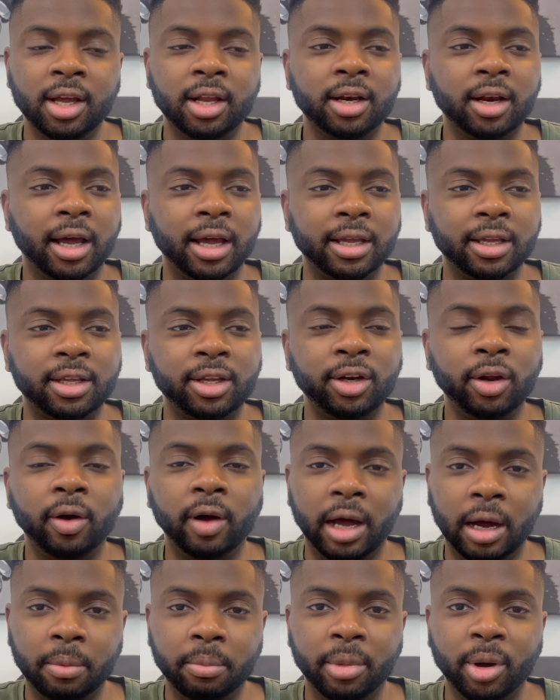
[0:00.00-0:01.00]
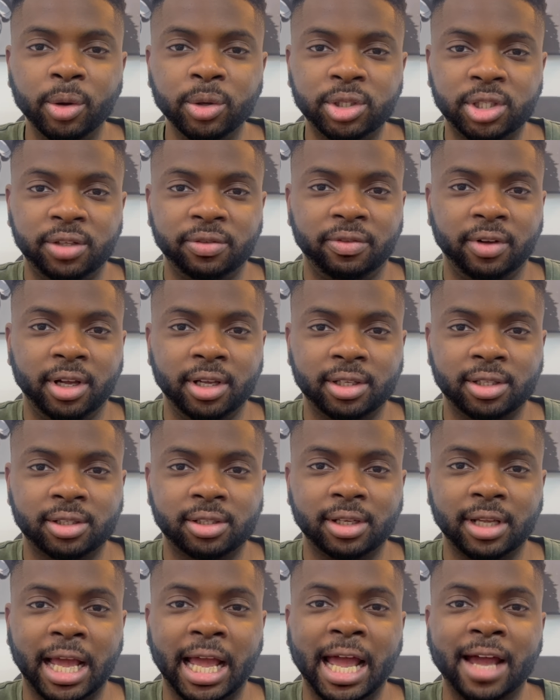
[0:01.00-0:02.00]
Like, you know how most of
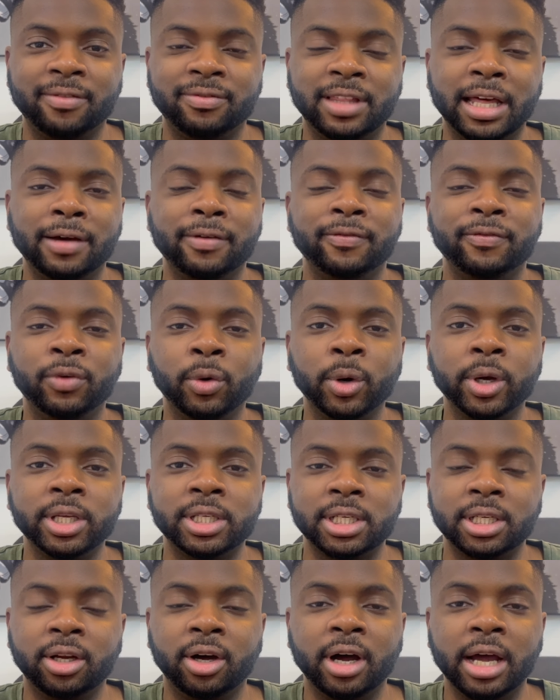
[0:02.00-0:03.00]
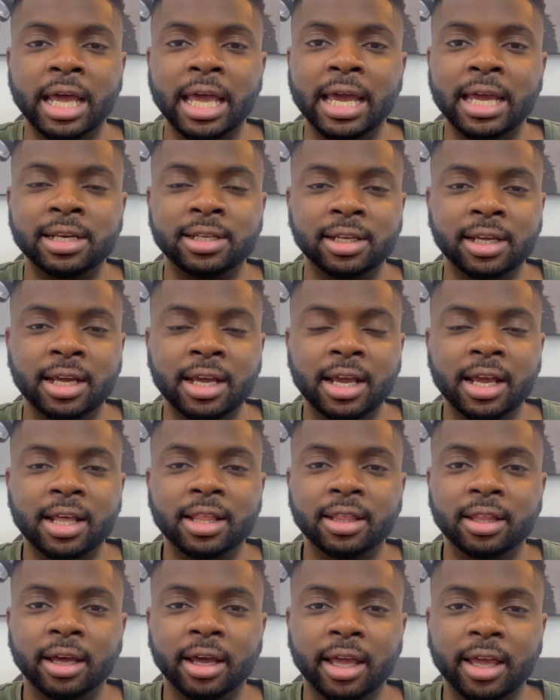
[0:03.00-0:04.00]
us have that voice in our head
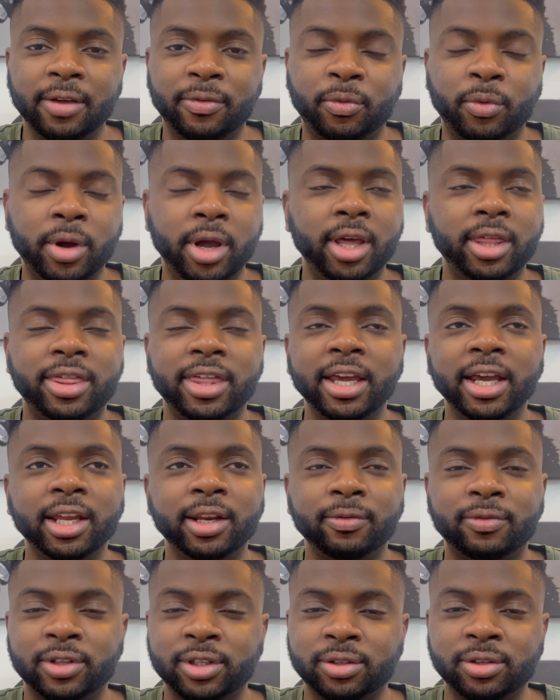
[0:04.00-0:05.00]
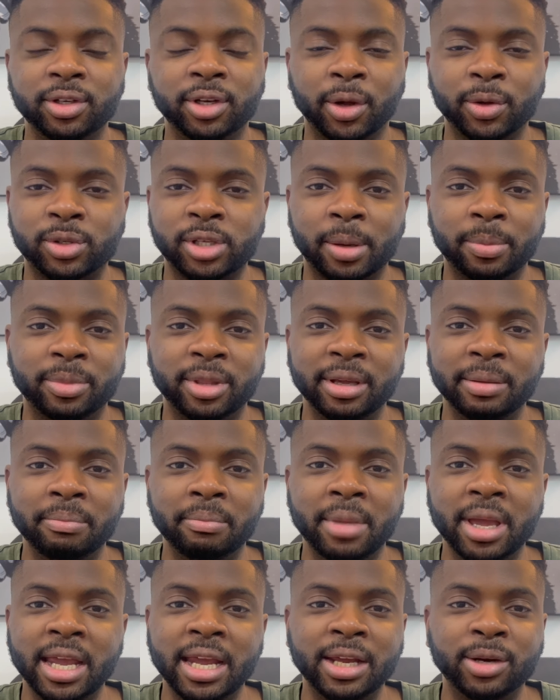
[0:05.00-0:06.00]
that if we're thinking of, you know, something
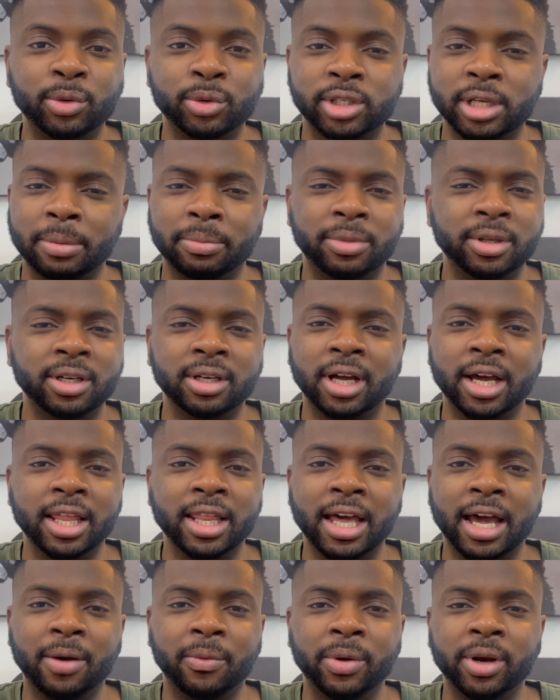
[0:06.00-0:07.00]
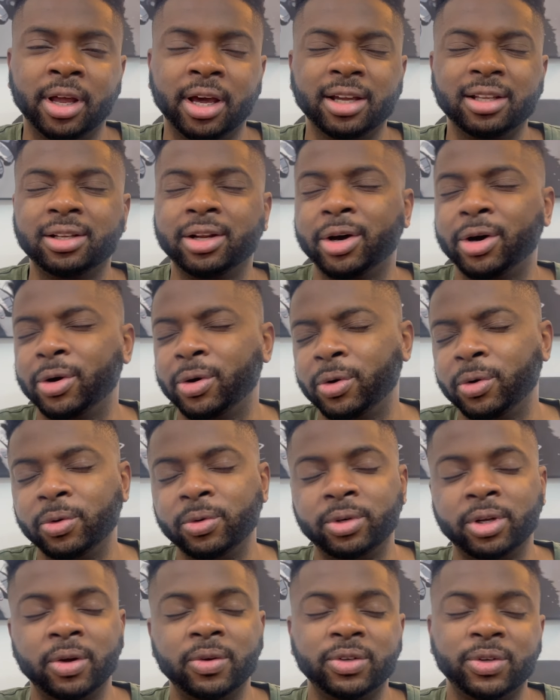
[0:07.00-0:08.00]
mean or something like that, we're like, no,
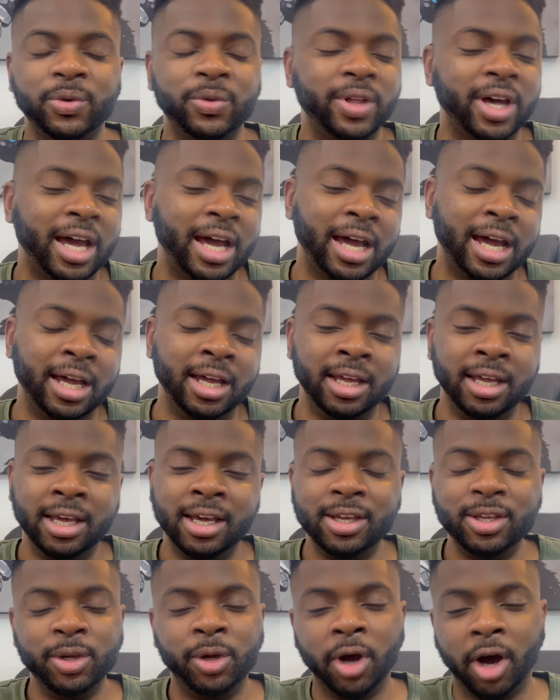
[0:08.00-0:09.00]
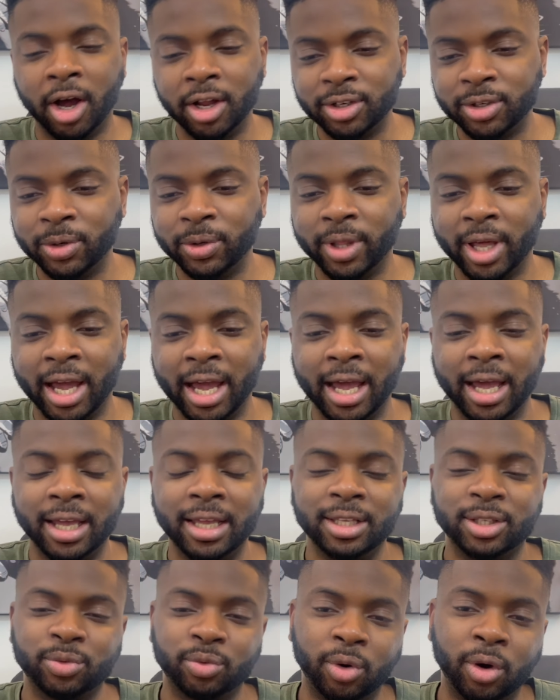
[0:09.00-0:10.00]
don't do that. You can't do that.
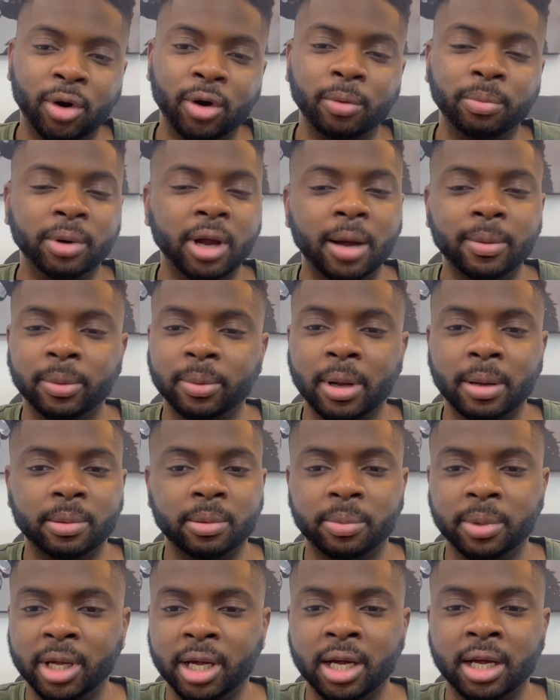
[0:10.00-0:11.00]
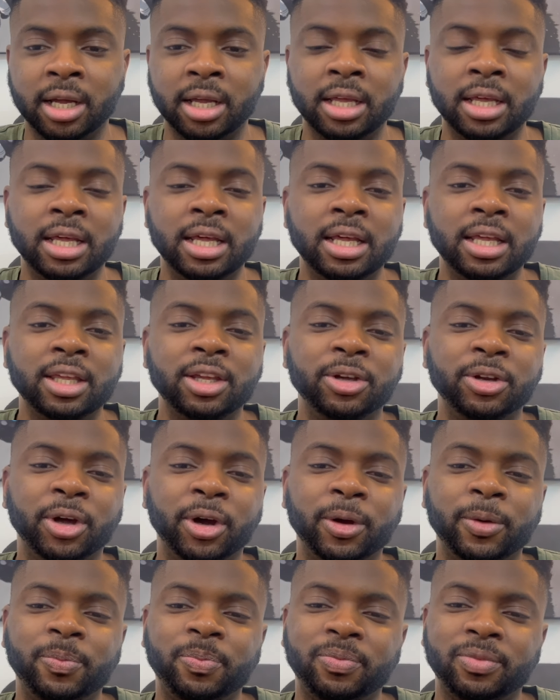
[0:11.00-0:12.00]
It's wrong. Blah, blah, blah, blah, blah. You
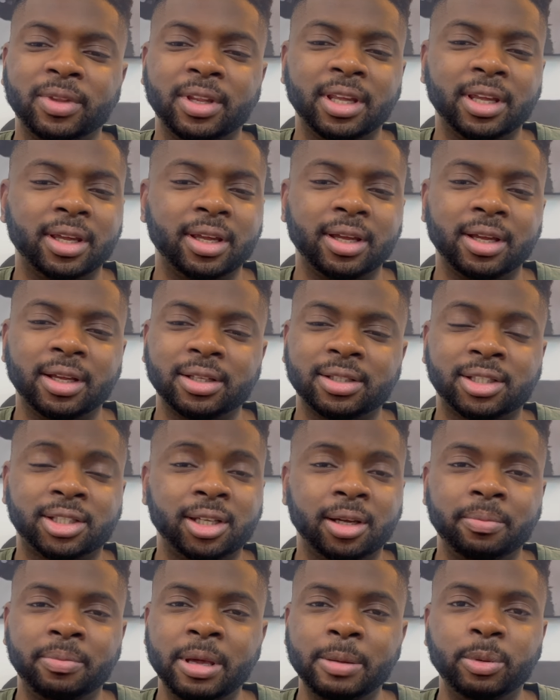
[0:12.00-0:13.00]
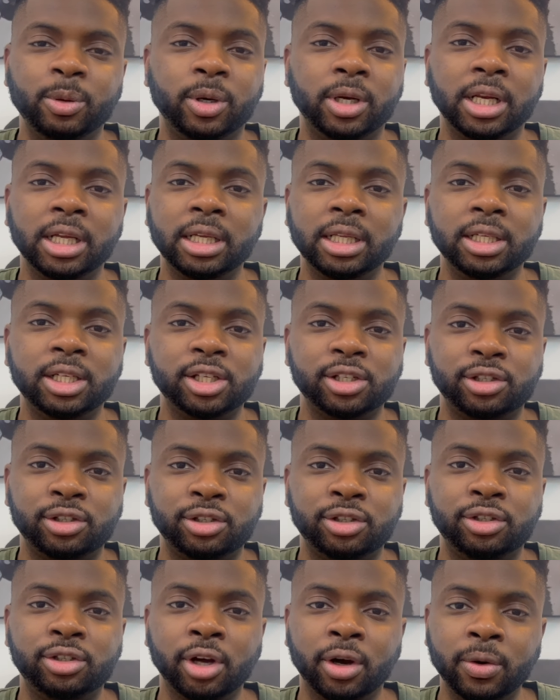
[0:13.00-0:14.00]
know, some people clearly just
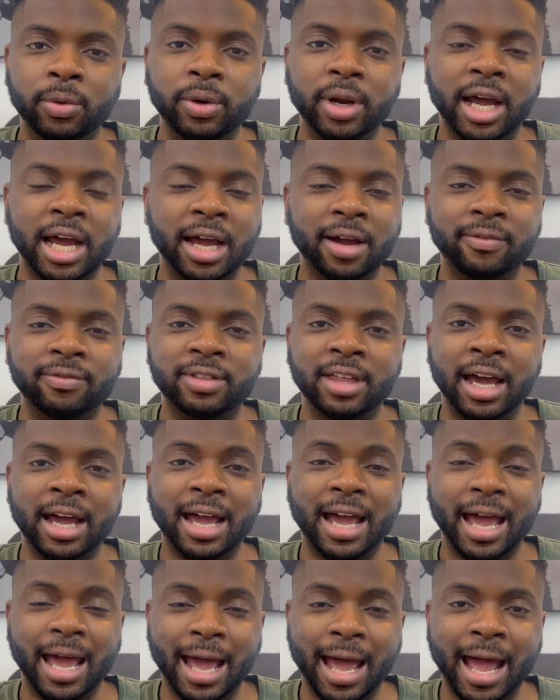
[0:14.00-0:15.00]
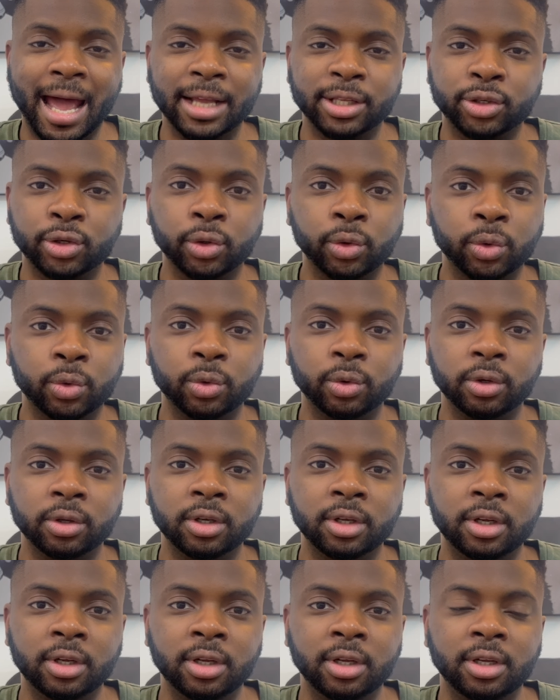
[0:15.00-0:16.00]
don't have that at all.
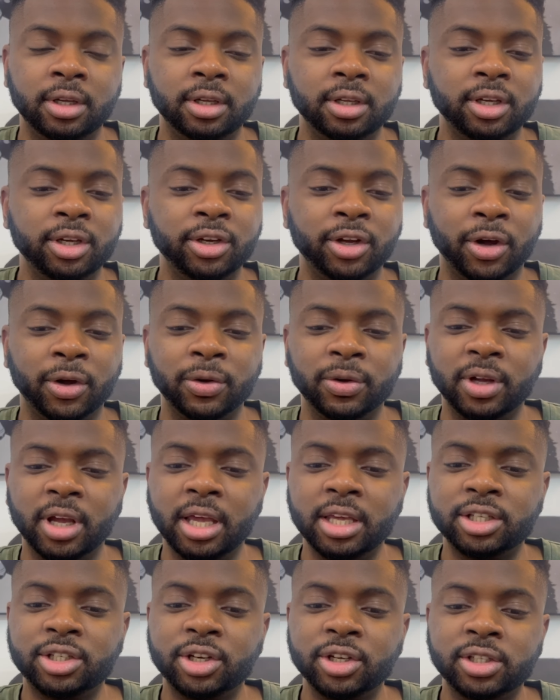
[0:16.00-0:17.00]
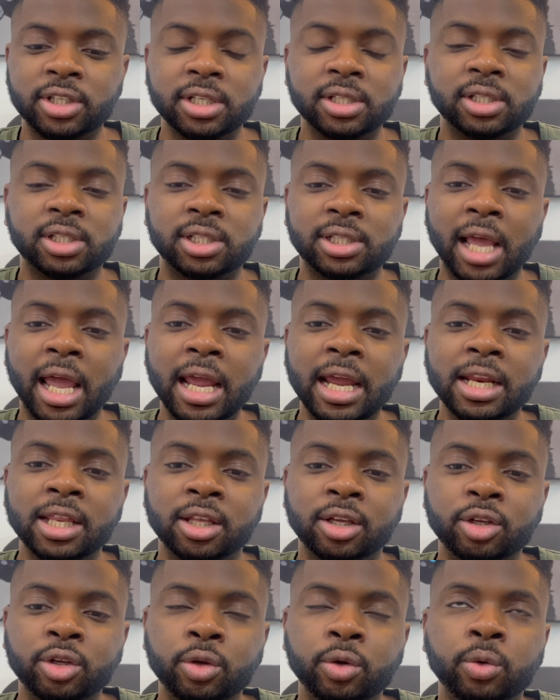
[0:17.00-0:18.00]
You know, it's just insane
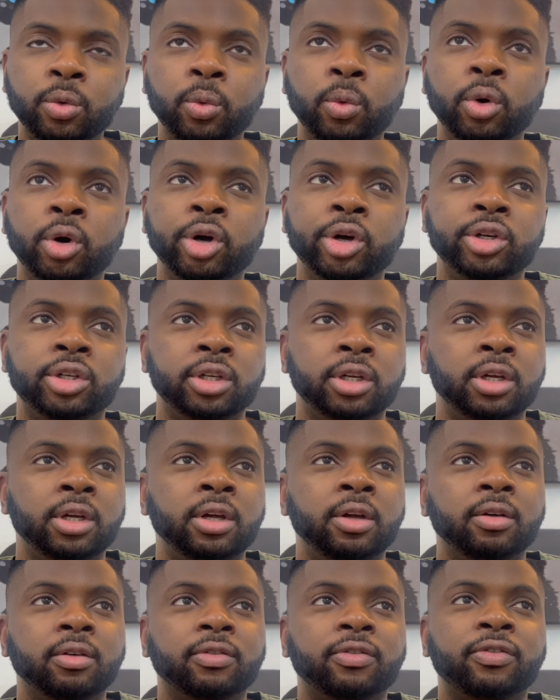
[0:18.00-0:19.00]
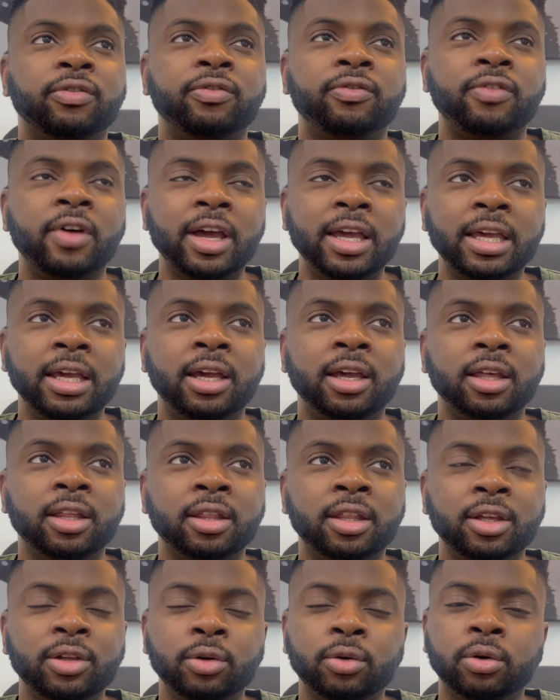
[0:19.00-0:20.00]
that you would fake
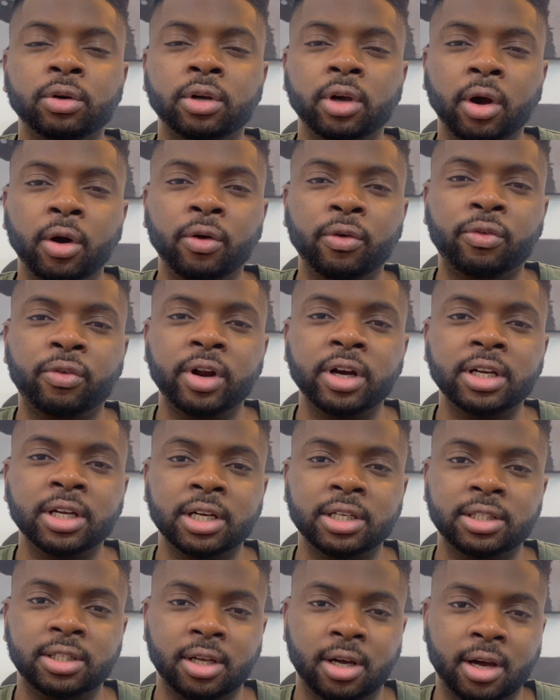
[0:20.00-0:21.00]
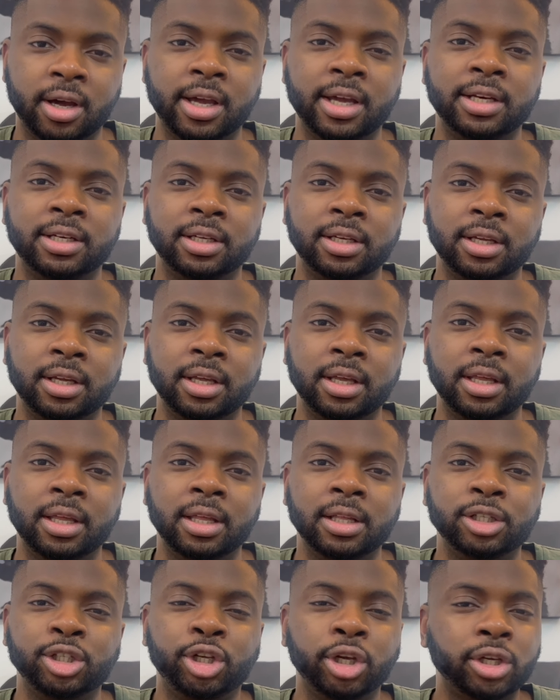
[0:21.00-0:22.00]
that your girlfriend had died
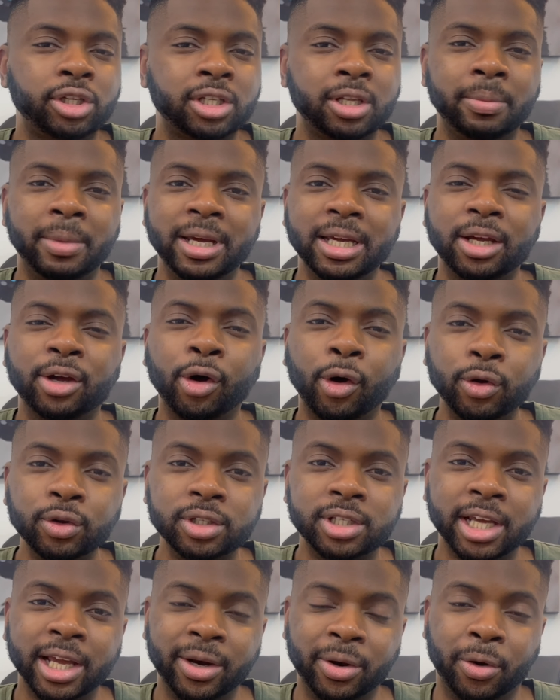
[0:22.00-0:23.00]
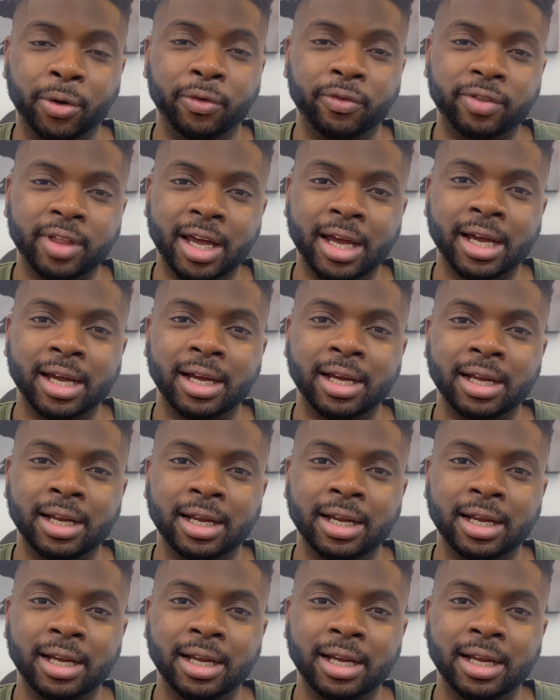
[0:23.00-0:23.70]
just to make content off that.